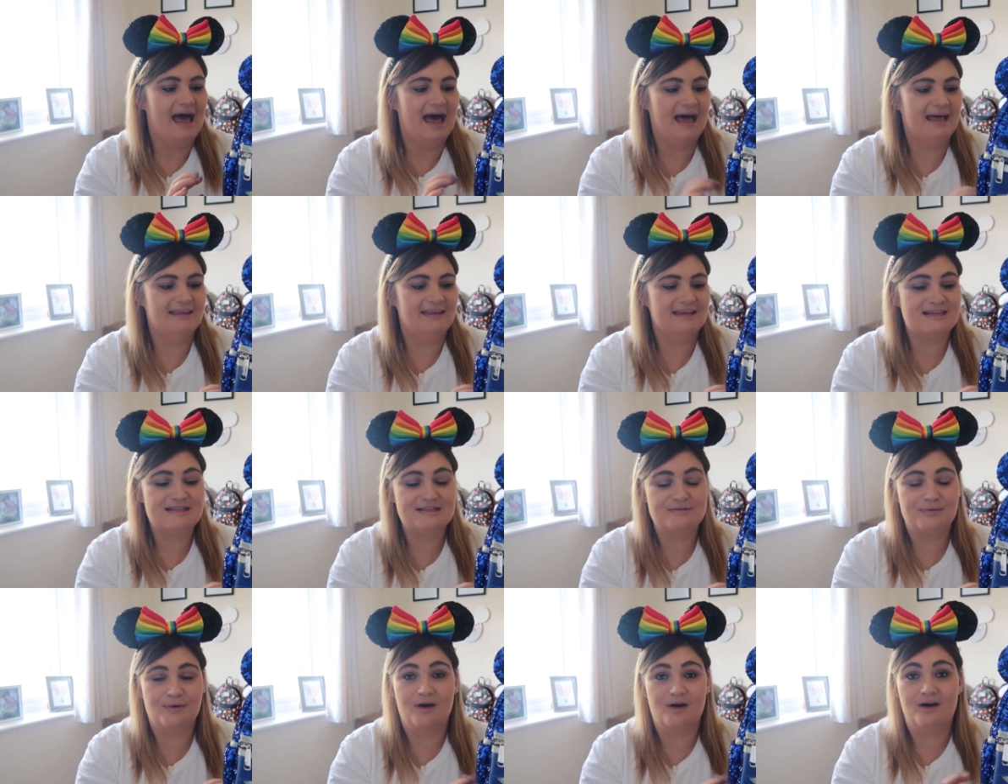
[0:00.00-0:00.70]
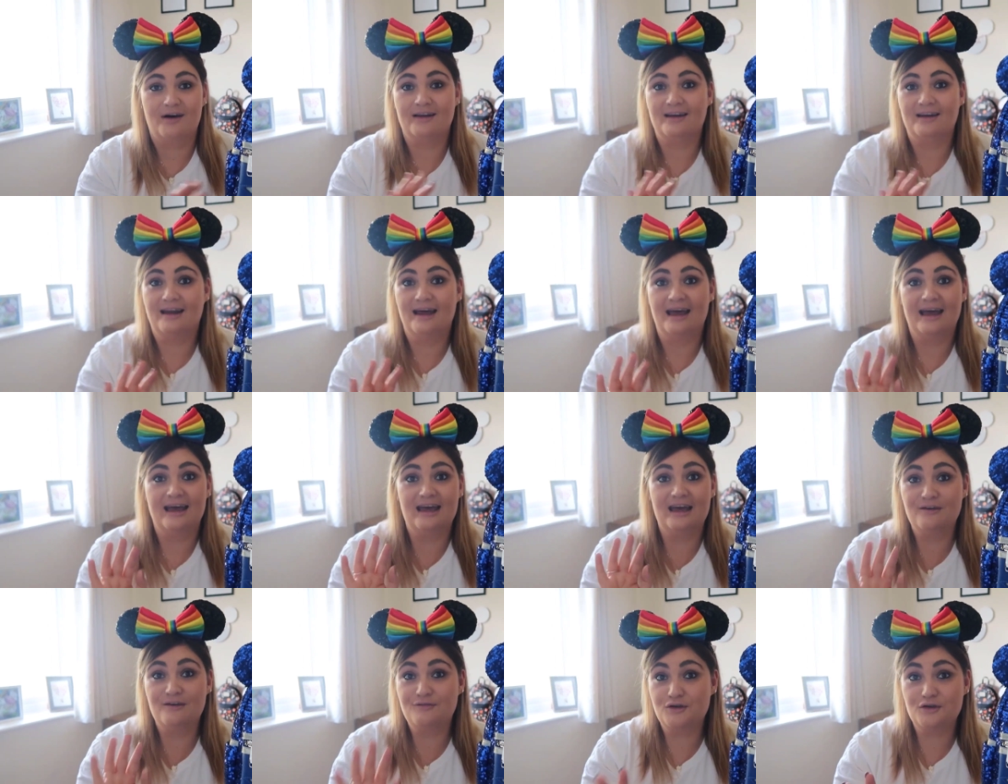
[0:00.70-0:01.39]
And this one,
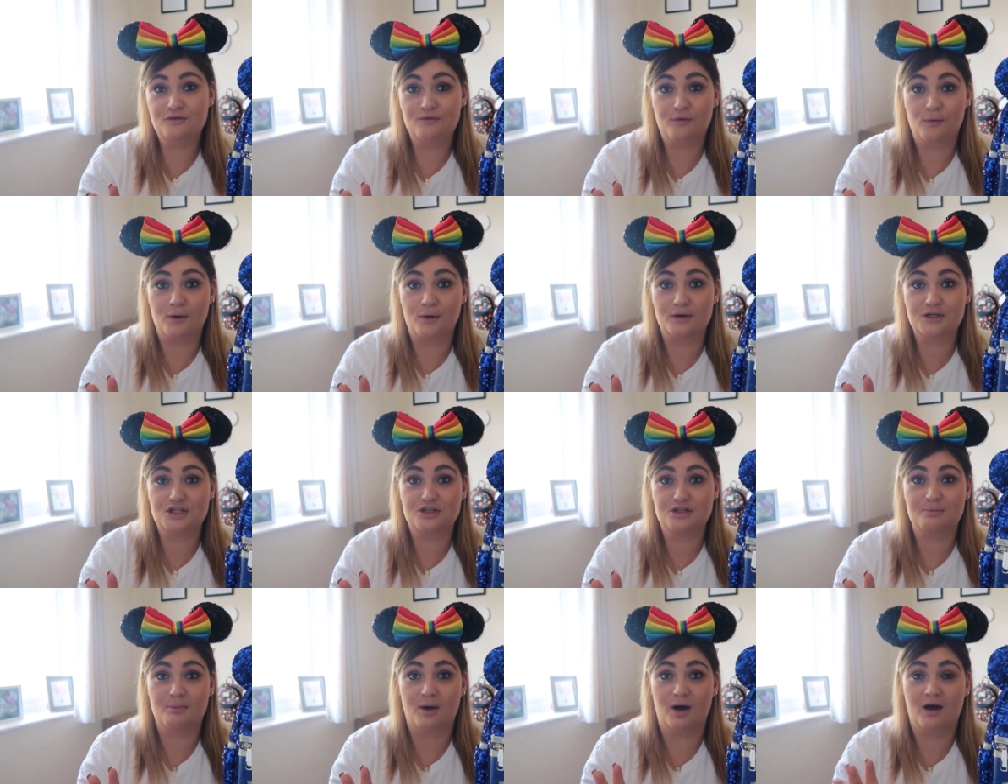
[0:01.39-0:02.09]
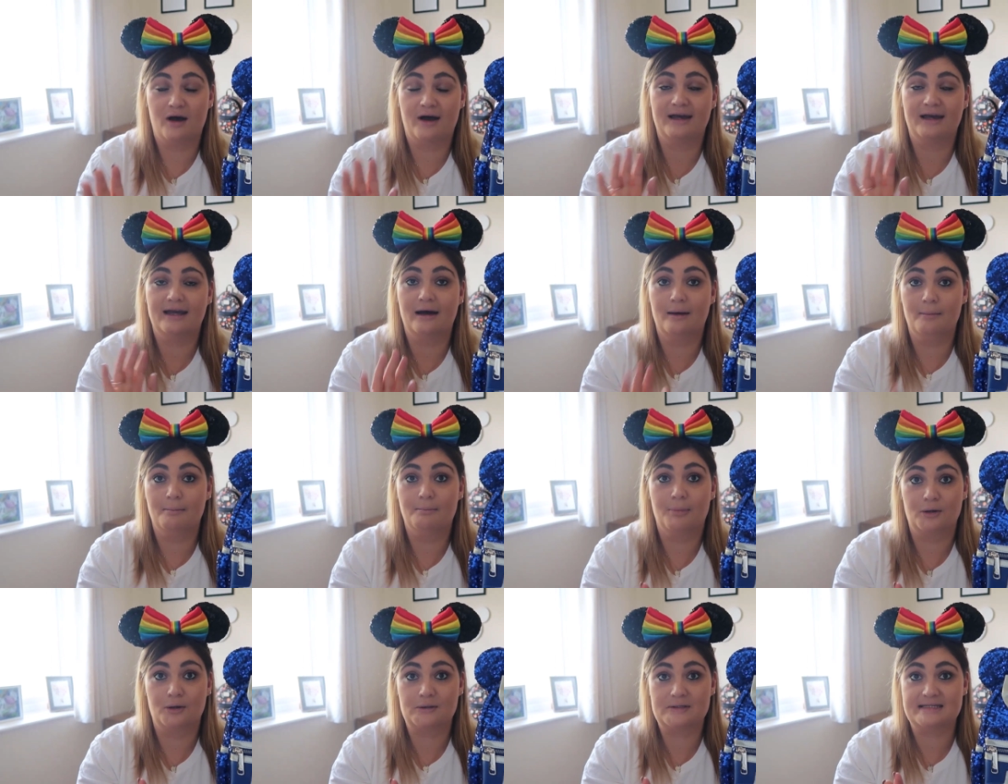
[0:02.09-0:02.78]
if you've watched my
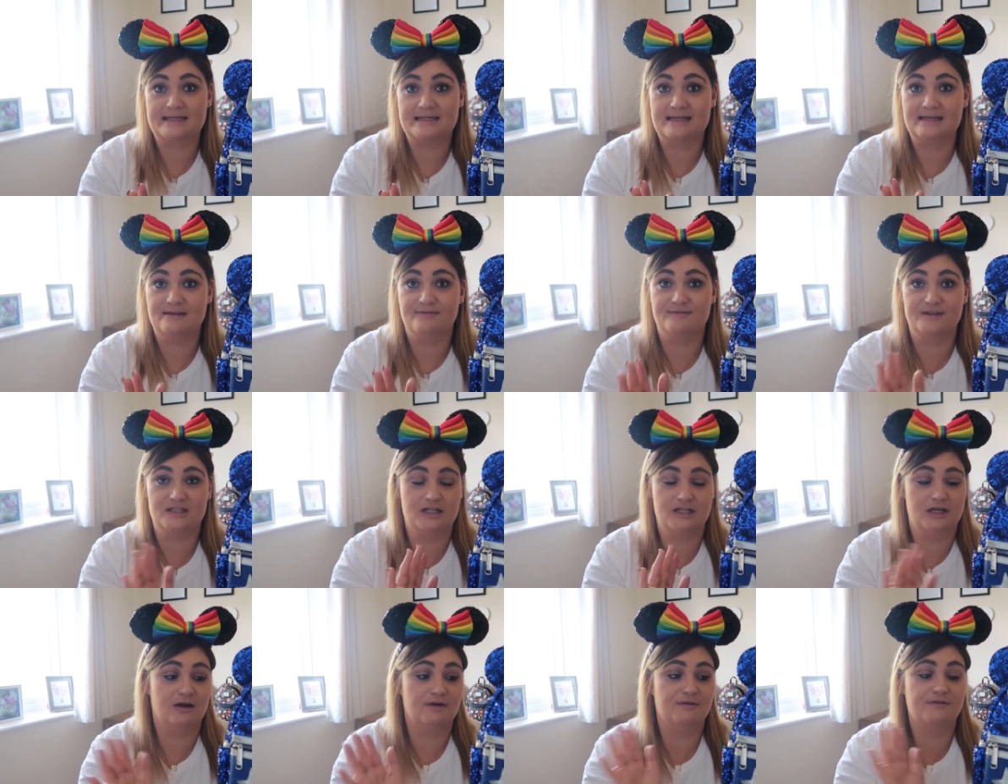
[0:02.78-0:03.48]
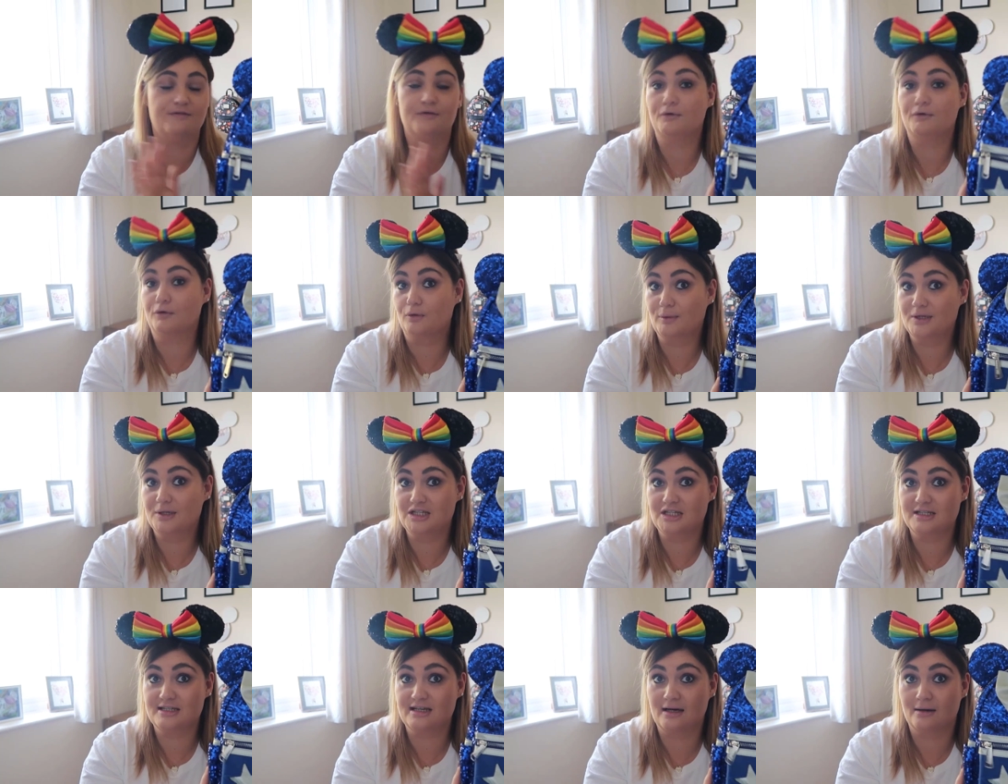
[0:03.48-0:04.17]
unboxing video for the
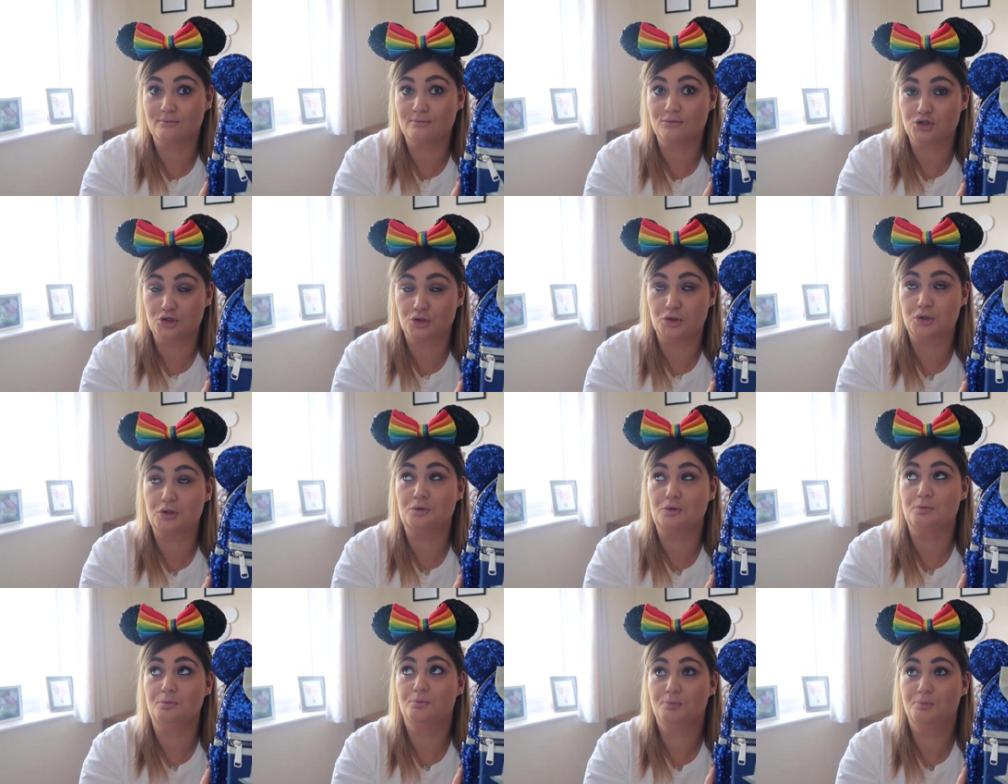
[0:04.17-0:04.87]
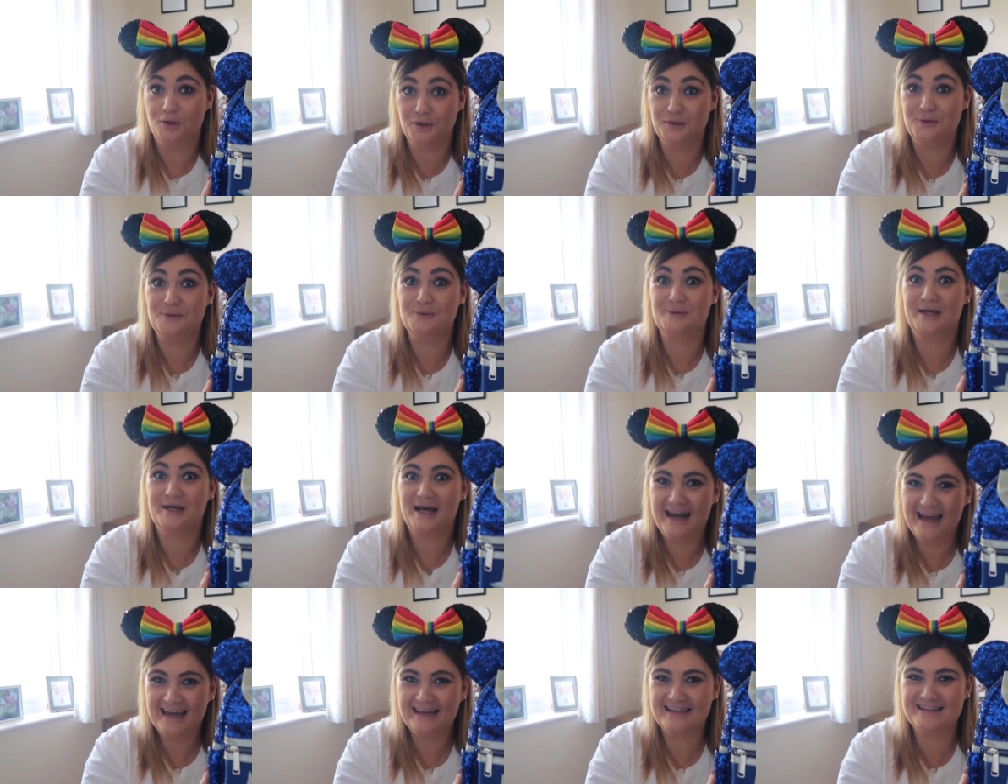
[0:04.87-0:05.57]
Wishes Come True blue
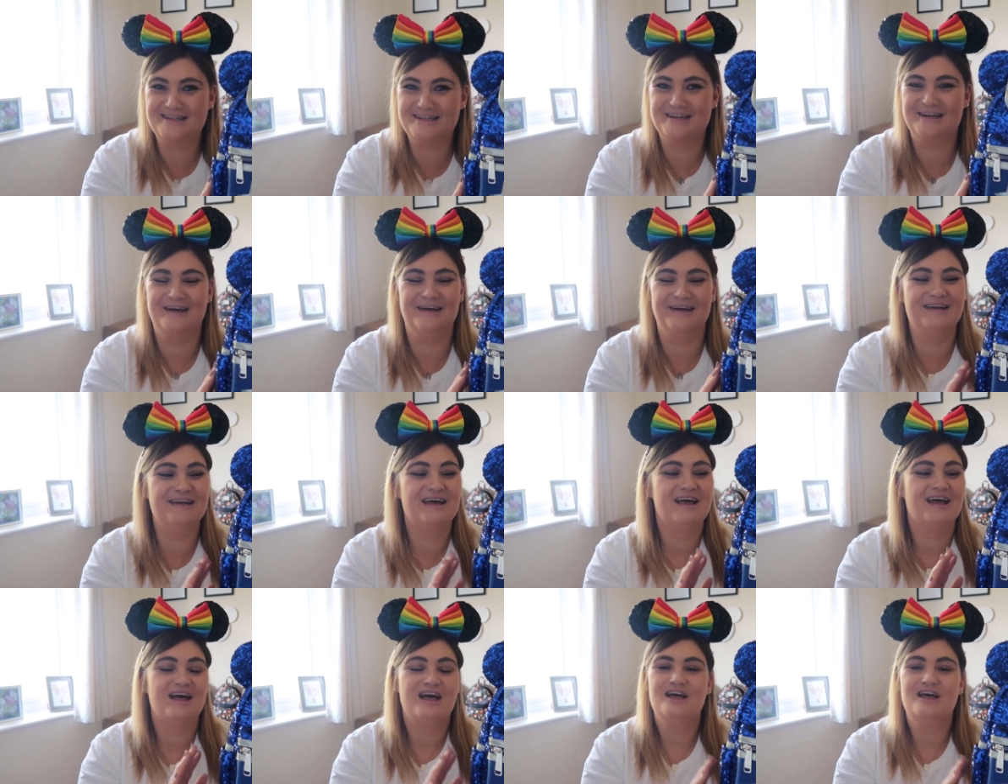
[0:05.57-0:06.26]
collection,